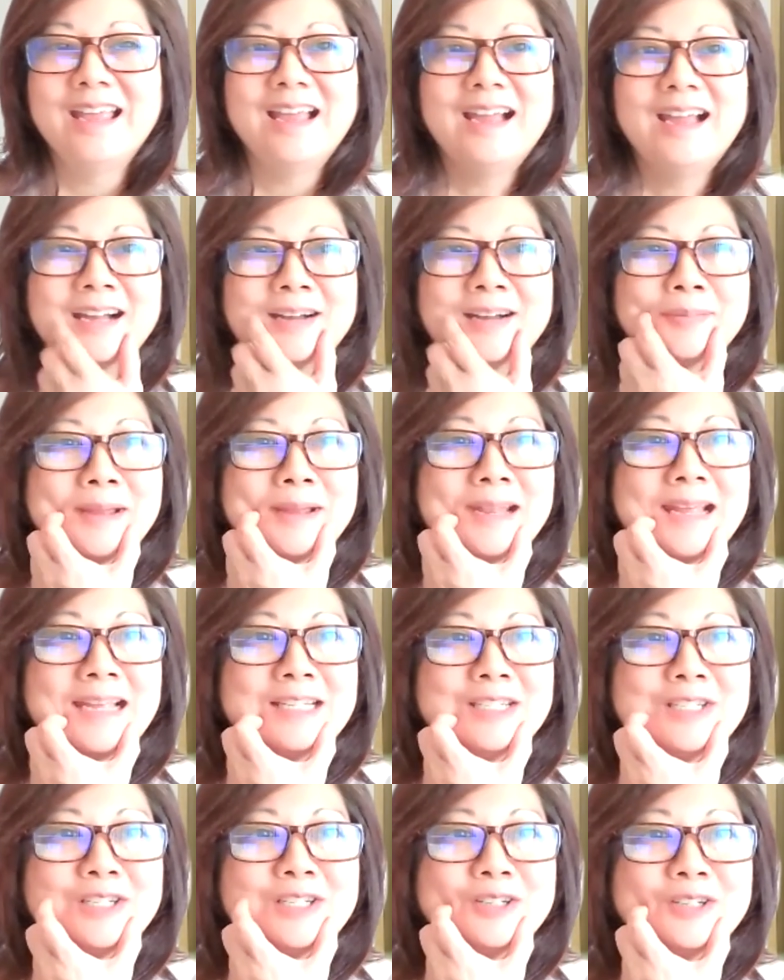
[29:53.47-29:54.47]
And I
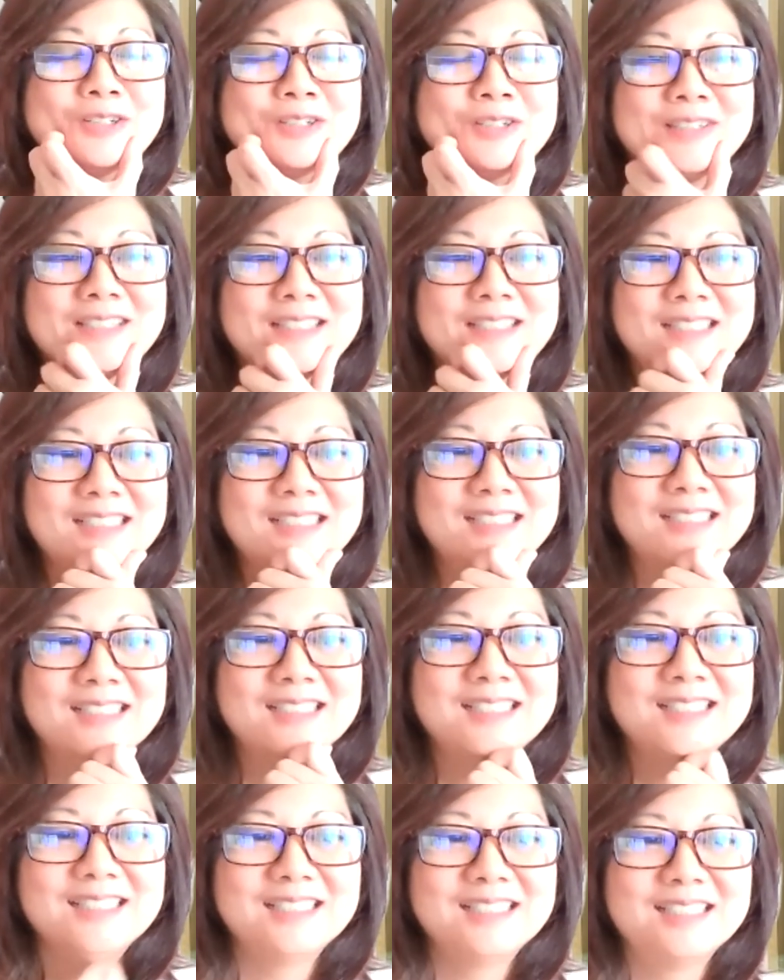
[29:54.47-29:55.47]
do
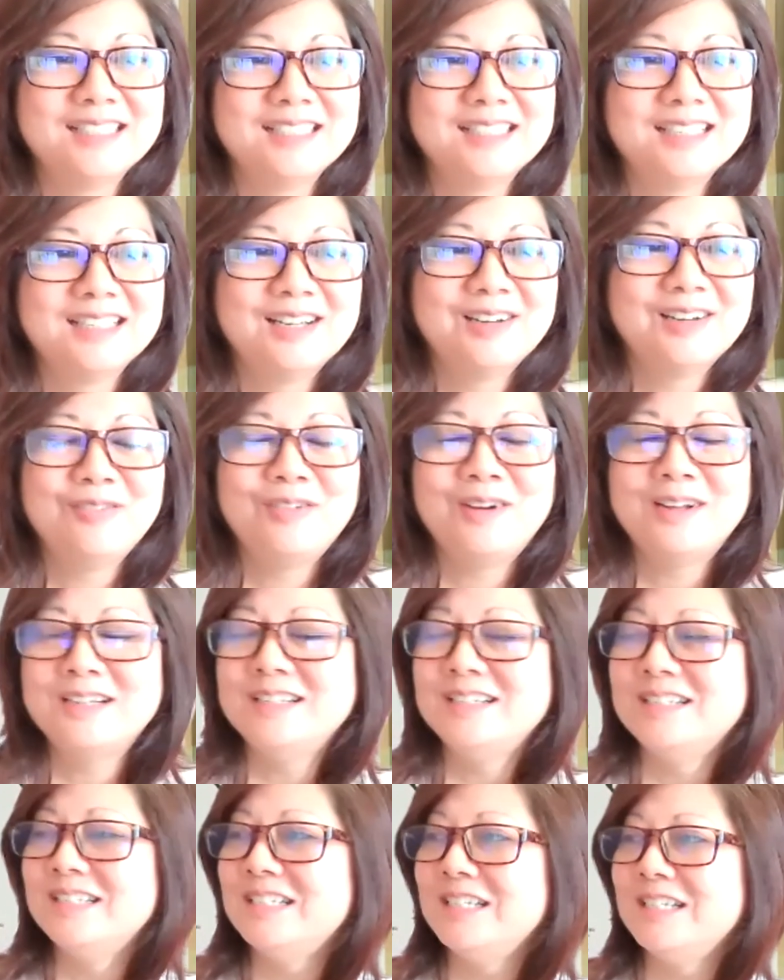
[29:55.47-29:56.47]
want
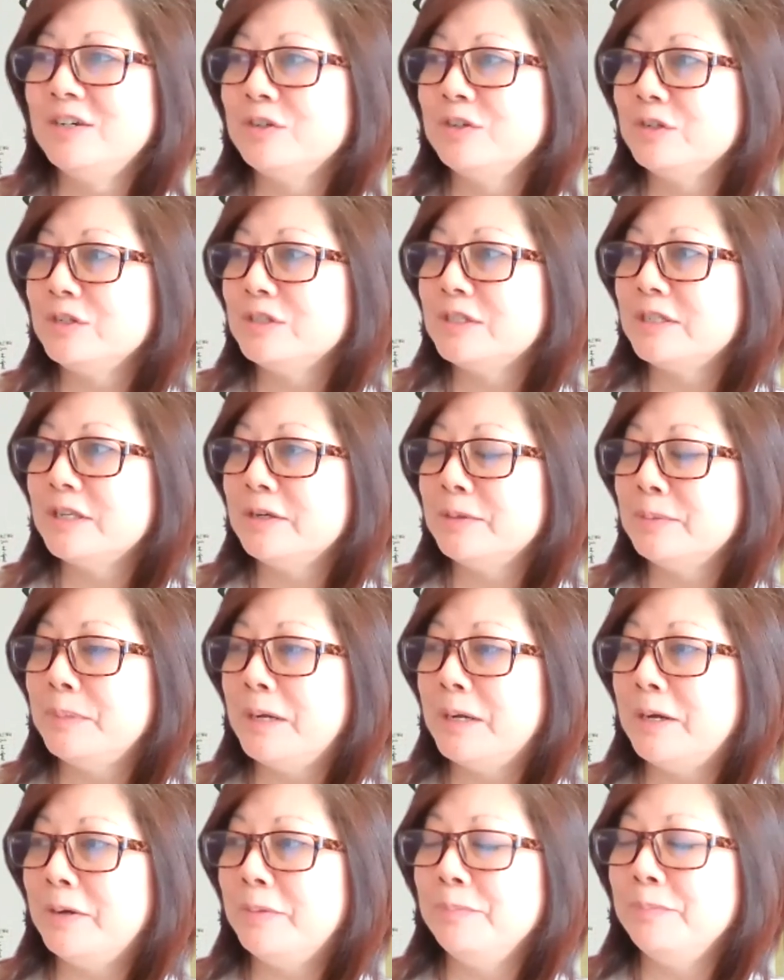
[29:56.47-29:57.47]
to share some
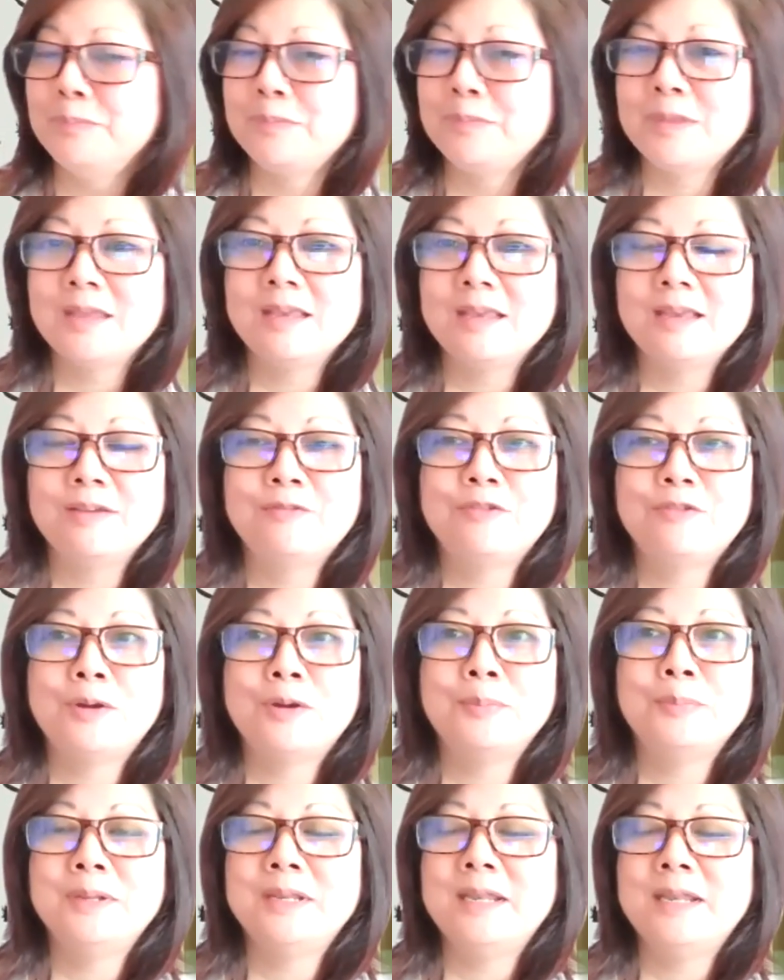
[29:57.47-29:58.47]

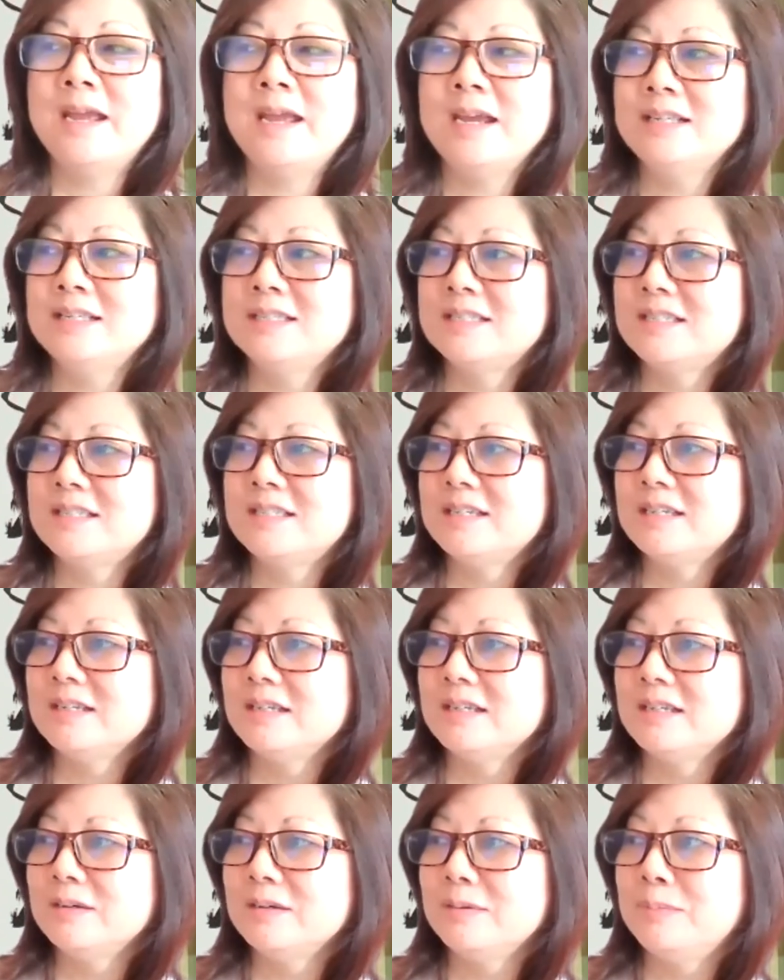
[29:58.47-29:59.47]
from next
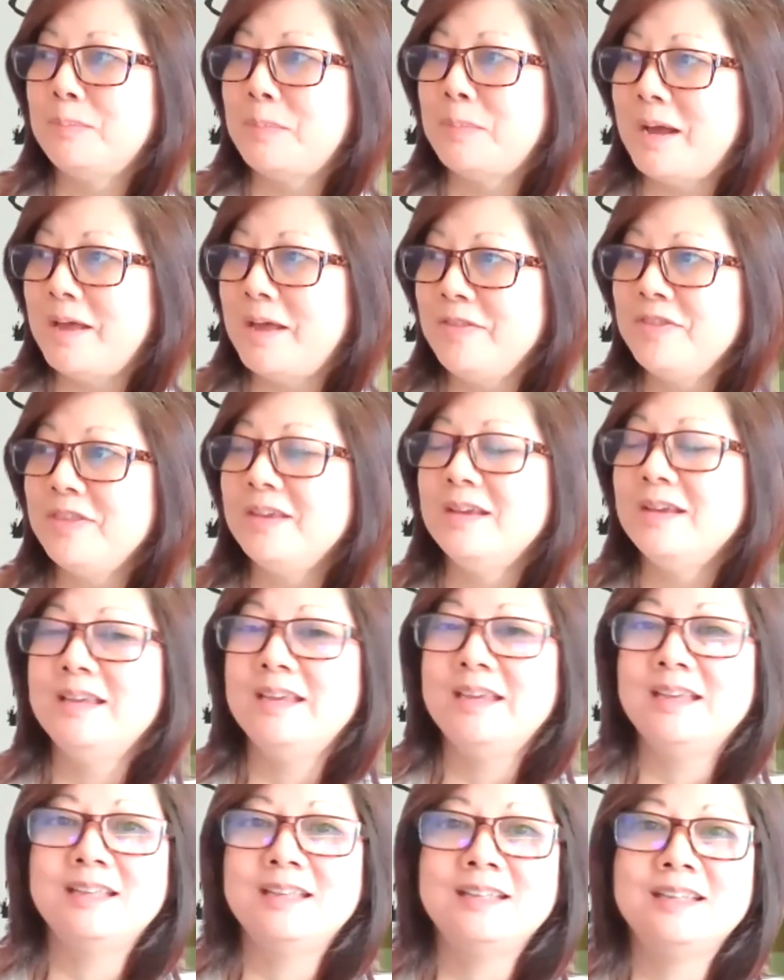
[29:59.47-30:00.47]
month
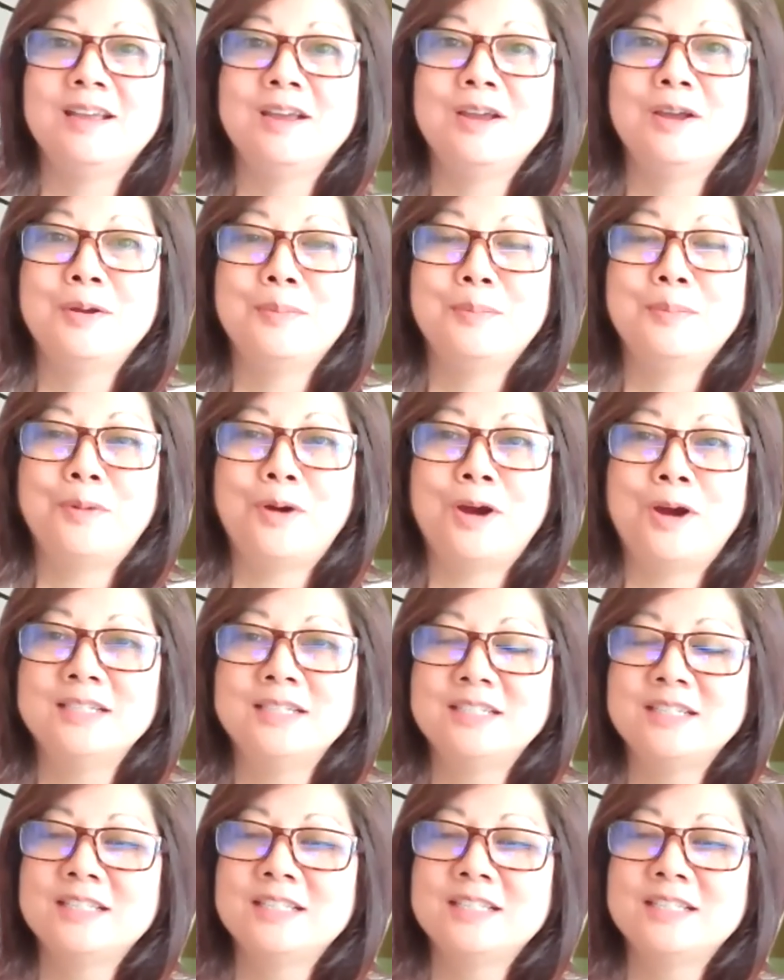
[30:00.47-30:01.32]
in March.